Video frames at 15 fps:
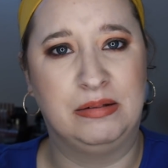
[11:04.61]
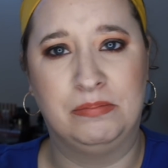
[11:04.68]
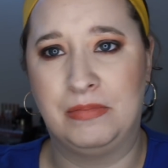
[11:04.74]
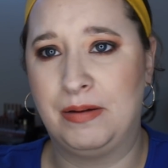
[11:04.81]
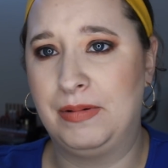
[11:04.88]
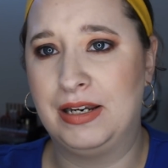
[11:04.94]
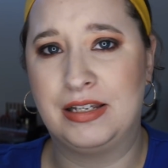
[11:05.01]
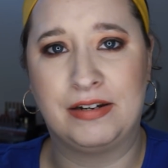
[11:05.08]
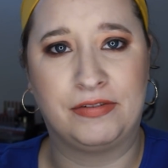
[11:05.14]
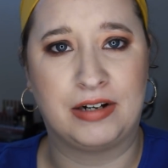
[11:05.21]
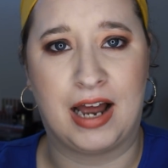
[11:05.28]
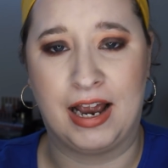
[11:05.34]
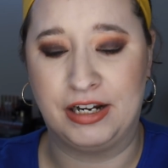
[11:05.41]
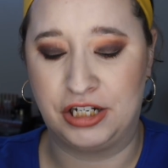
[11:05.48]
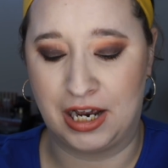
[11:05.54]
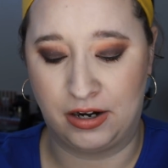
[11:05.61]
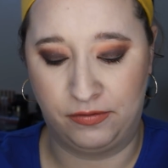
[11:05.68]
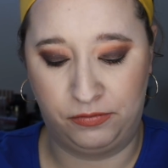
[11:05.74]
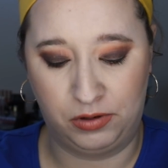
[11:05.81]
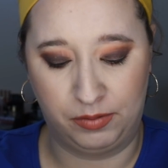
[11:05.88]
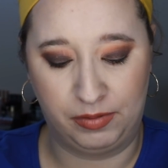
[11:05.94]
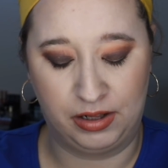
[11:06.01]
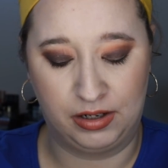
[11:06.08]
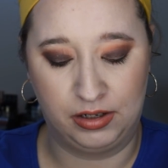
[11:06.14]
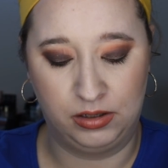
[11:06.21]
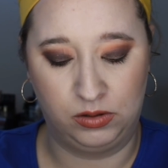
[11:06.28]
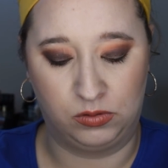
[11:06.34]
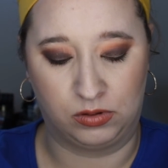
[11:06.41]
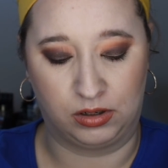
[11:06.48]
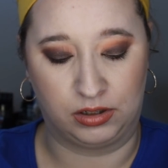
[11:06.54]
maybe a different eyeshadow
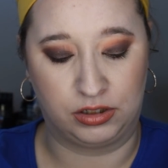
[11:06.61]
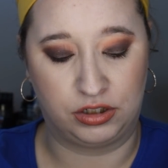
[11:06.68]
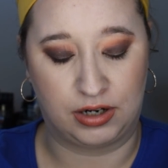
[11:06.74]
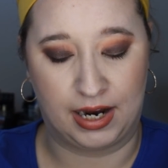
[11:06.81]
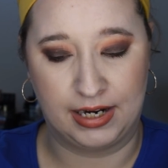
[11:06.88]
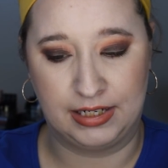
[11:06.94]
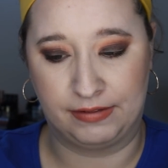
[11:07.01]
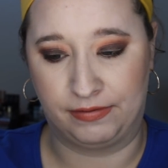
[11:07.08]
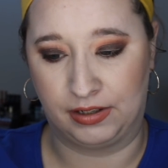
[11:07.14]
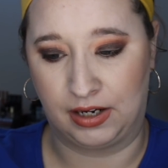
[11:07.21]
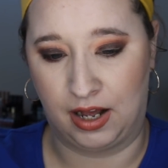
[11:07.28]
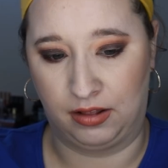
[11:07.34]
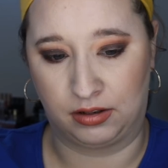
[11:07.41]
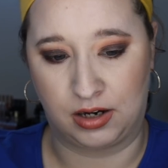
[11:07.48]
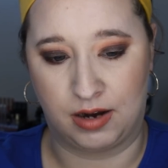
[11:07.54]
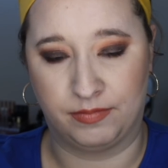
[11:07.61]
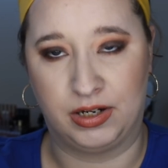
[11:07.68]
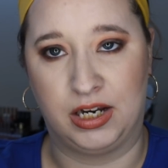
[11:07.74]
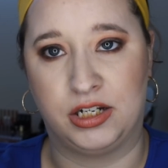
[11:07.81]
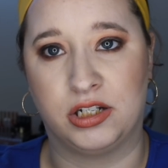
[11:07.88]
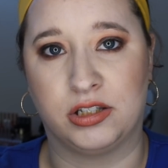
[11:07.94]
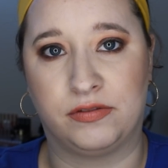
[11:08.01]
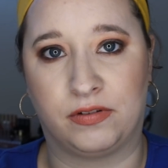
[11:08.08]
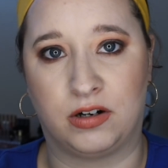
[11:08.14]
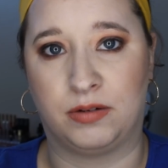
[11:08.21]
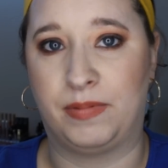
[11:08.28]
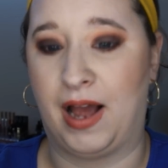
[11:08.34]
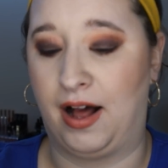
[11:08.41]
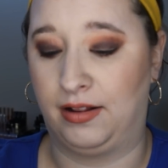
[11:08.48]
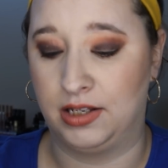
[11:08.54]
formula or try different color combinations for
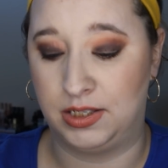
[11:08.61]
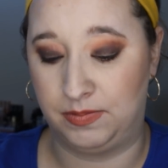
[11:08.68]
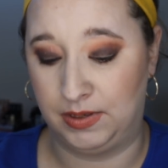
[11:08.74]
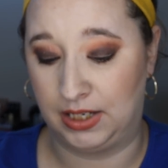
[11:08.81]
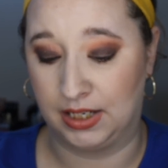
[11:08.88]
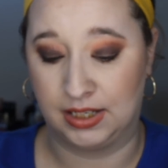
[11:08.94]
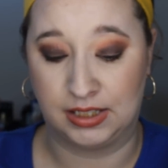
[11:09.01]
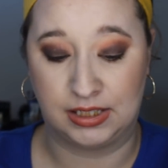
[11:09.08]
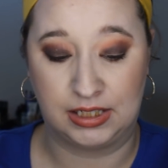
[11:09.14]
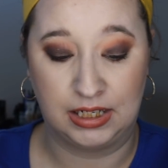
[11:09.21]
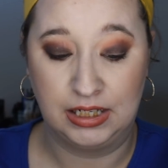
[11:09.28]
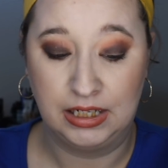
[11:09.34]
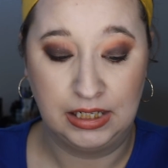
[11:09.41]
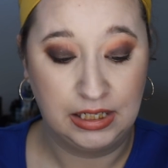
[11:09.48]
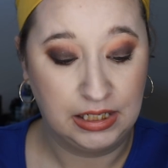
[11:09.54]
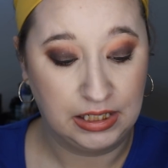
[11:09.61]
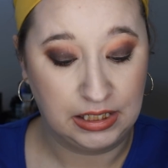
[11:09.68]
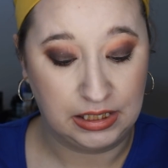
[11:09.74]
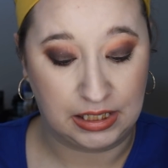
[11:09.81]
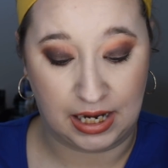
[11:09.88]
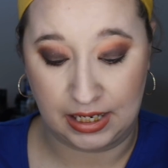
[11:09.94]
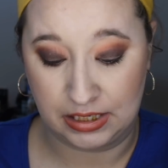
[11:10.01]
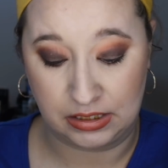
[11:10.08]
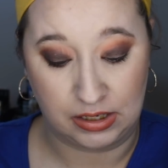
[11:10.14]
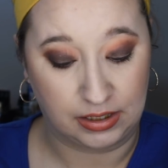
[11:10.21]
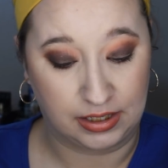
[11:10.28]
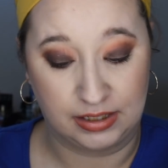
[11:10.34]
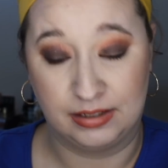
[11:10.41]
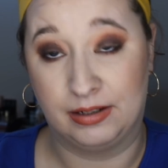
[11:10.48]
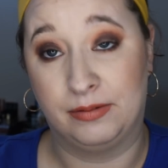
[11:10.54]
her palettes, because that is
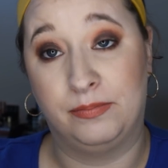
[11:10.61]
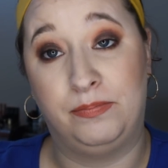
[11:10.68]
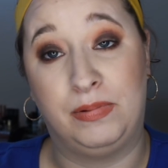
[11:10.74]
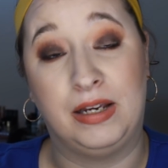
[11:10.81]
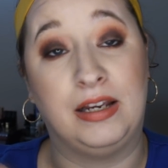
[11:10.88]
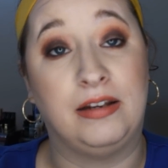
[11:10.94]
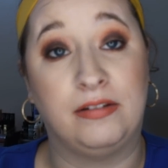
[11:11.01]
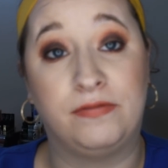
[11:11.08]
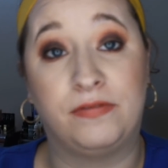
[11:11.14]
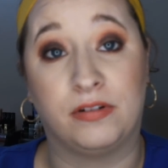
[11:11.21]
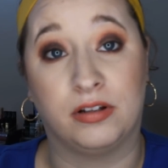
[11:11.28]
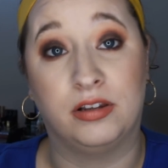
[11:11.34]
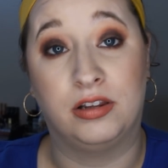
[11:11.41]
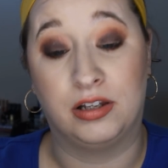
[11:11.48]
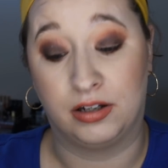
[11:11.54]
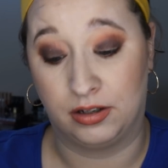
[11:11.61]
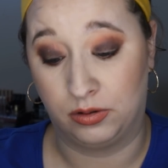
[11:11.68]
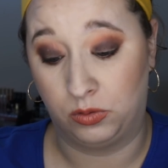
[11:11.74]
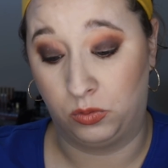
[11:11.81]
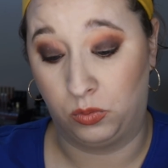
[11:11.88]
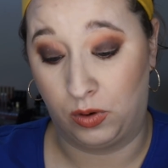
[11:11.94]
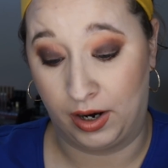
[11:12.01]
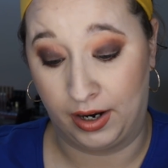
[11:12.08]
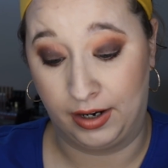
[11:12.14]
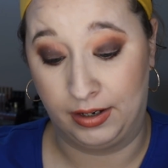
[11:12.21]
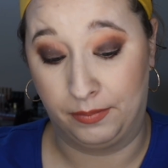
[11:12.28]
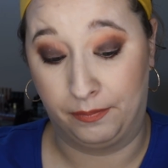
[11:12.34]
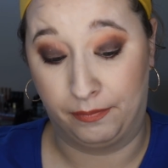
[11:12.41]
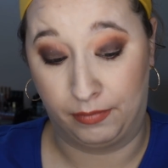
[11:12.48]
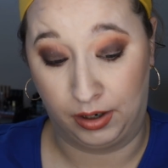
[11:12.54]
not gonna be for the
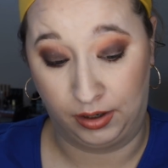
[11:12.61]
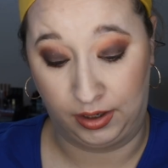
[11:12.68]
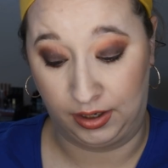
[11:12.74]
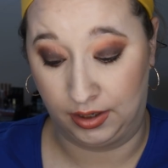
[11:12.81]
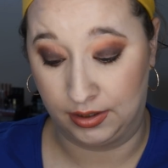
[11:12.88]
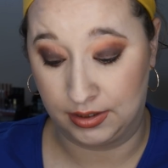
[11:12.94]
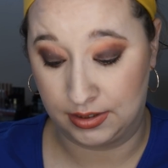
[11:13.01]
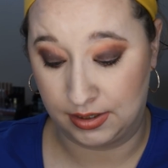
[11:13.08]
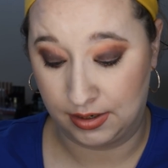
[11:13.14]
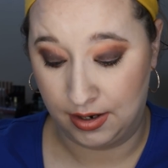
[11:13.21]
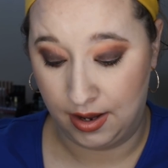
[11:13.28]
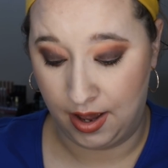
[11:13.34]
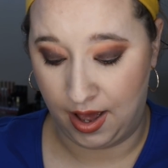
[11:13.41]
wide market.